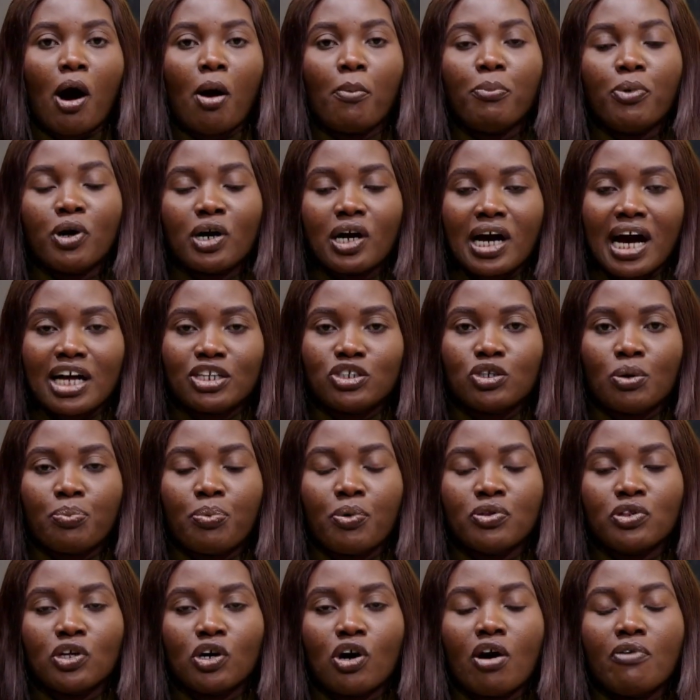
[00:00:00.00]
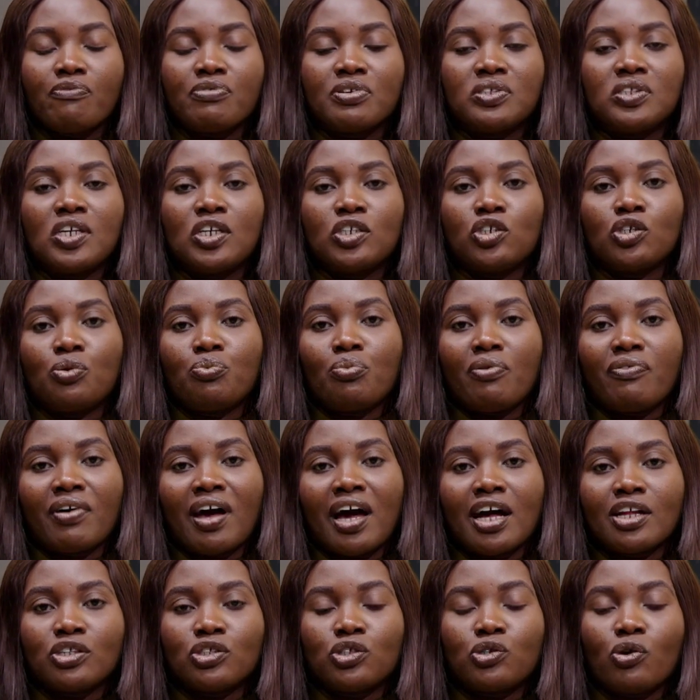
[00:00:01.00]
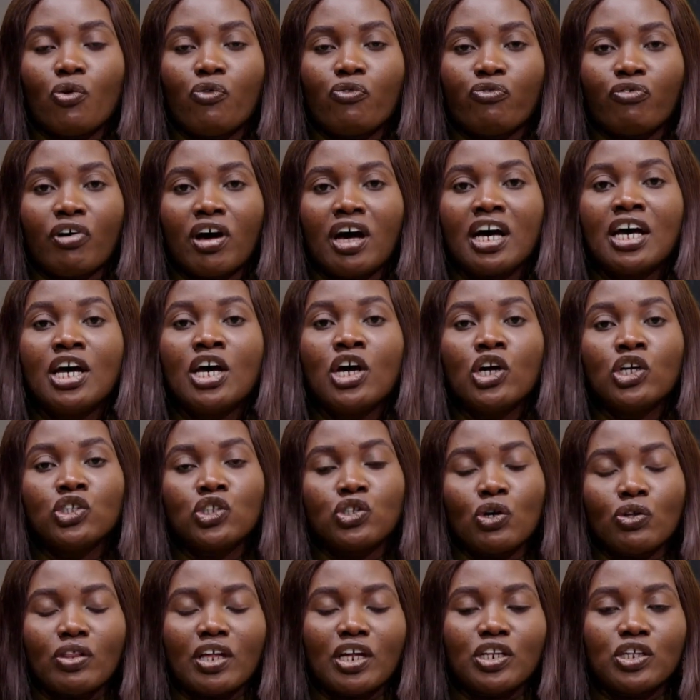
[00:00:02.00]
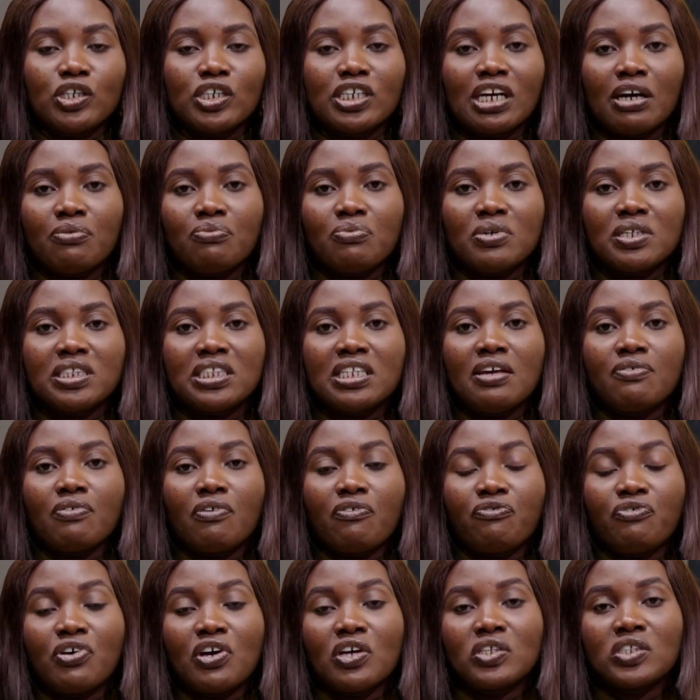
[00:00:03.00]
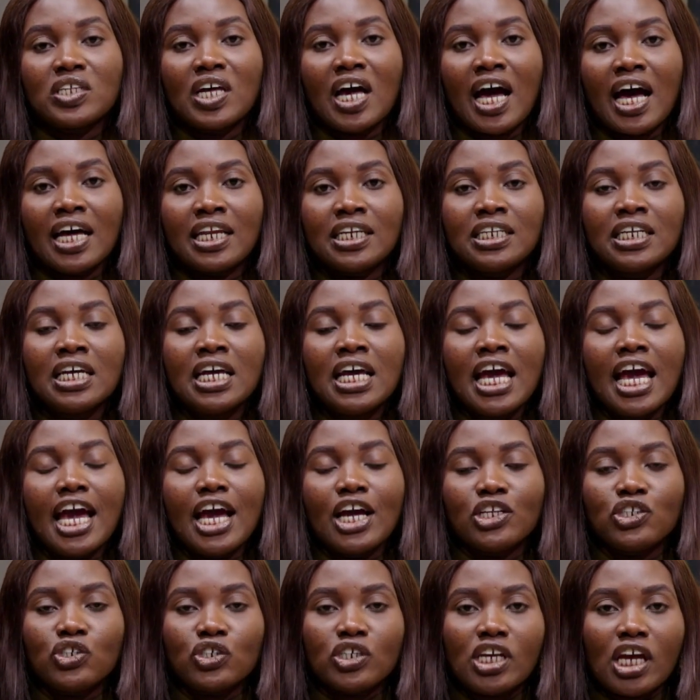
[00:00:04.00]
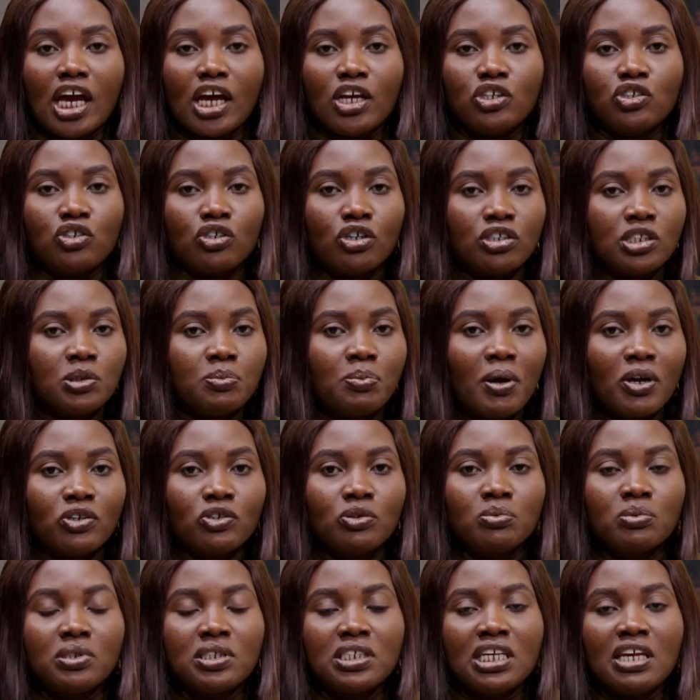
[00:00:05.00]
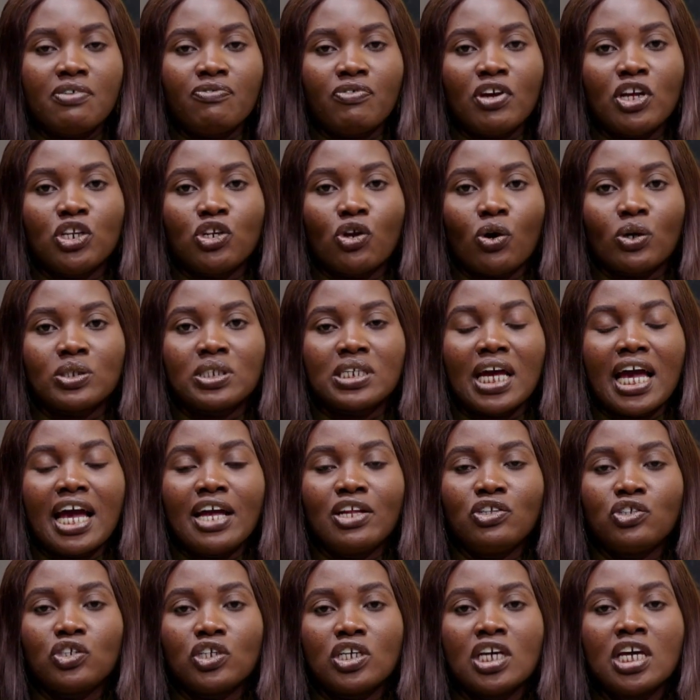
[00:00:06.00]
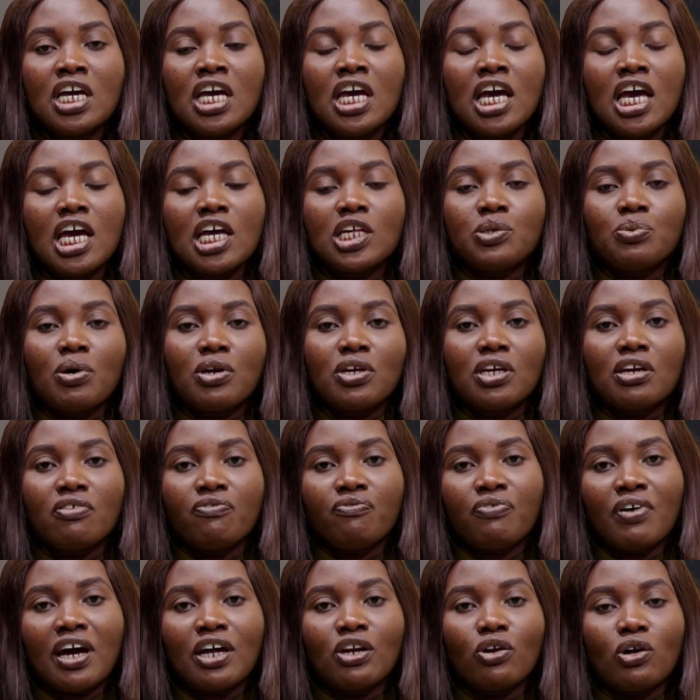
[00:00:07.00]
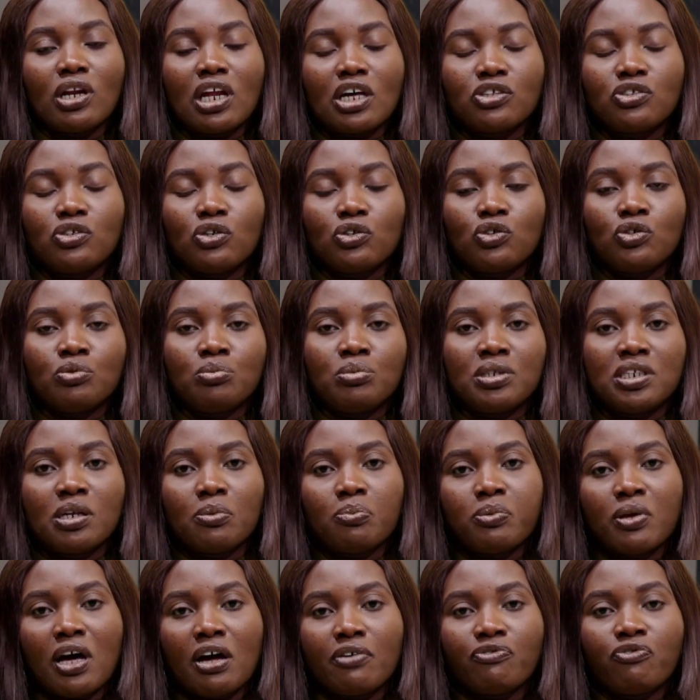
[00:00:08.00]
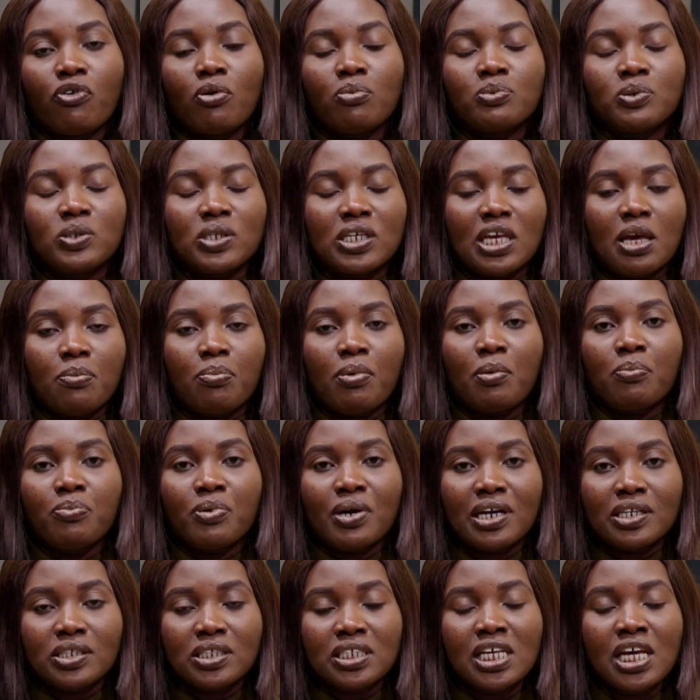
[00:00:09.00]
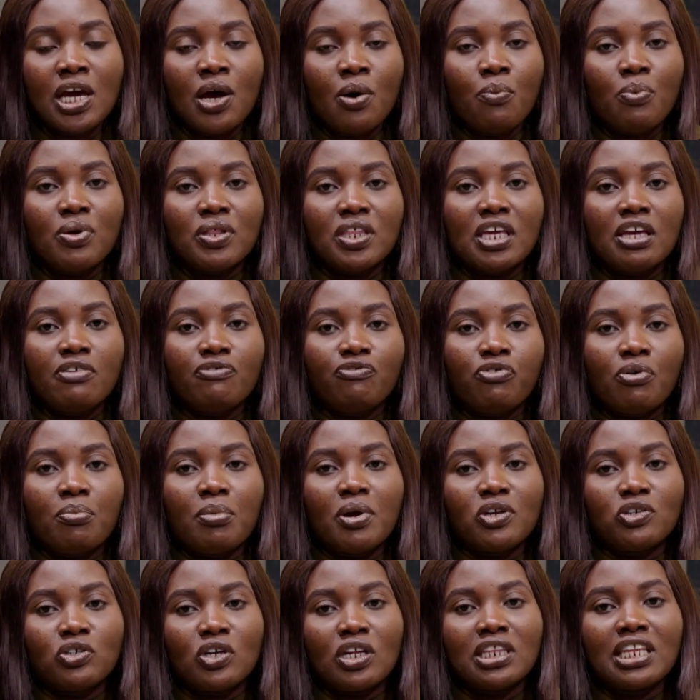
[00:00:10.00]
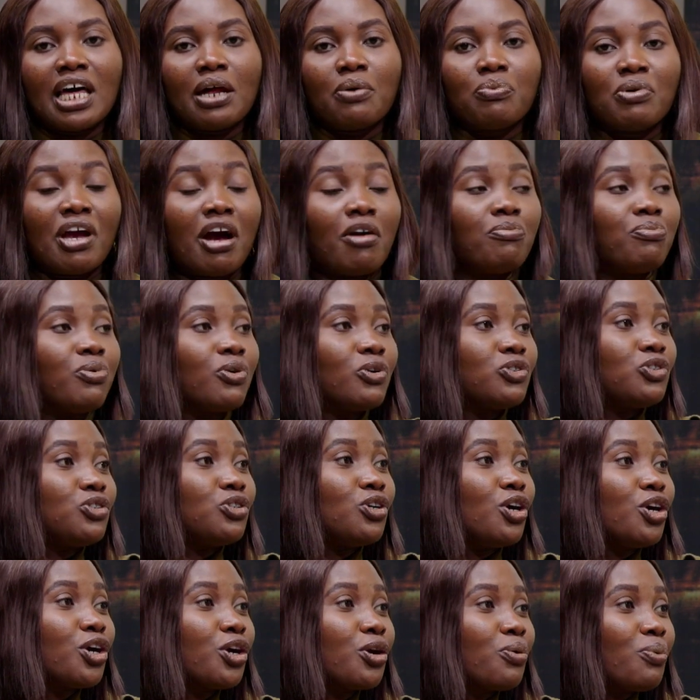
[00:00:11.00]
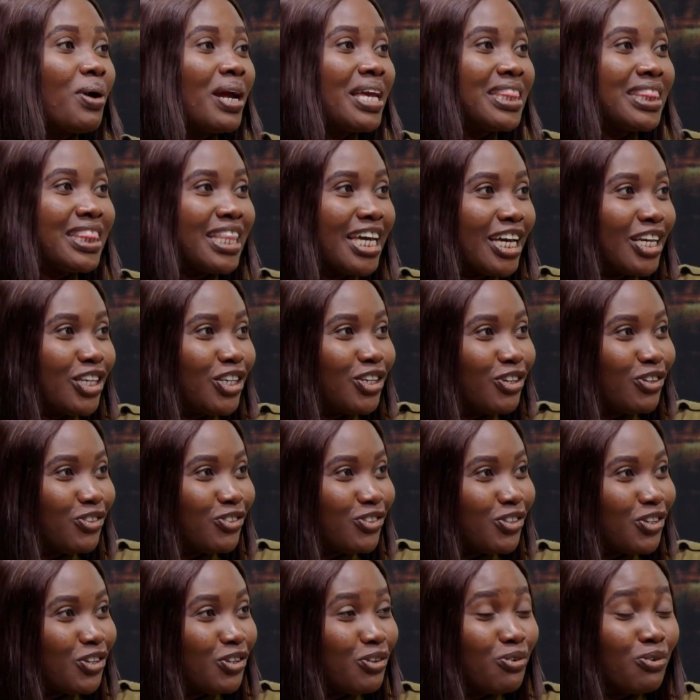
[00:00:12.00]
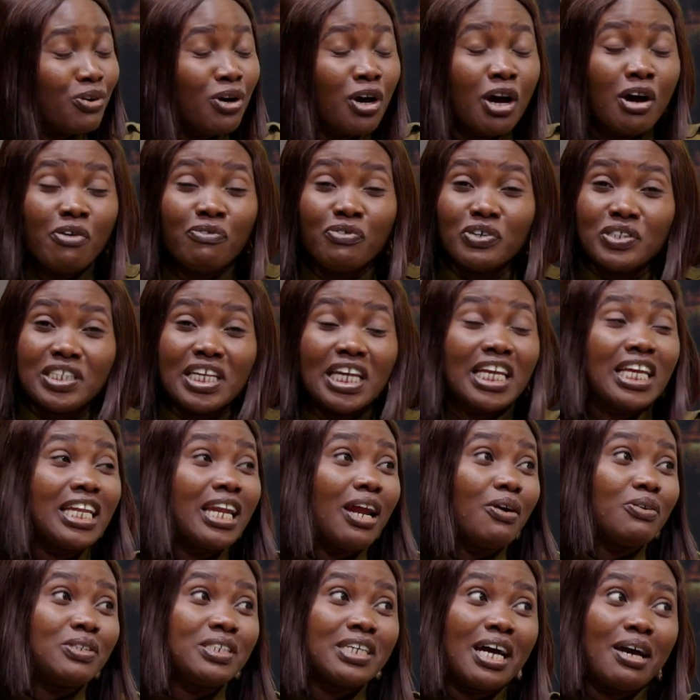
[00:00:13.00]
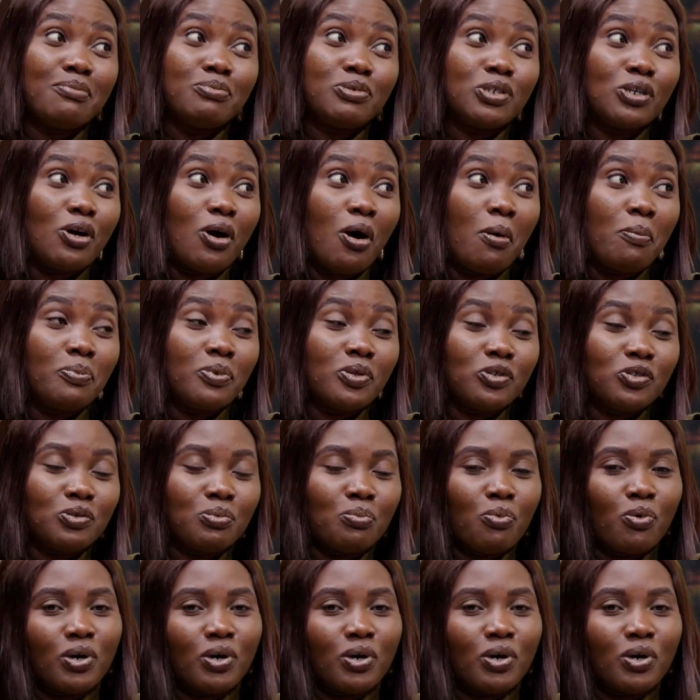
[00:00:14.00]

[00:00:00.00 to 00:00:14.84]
But catch up on the conversation we've had so far so that you can receive a first-hand education. SpectrumTV.ng is where you can find all our social media platforms to keep abreast with the information that we have brought to you. A great thank you to you for taking our time to come this morning.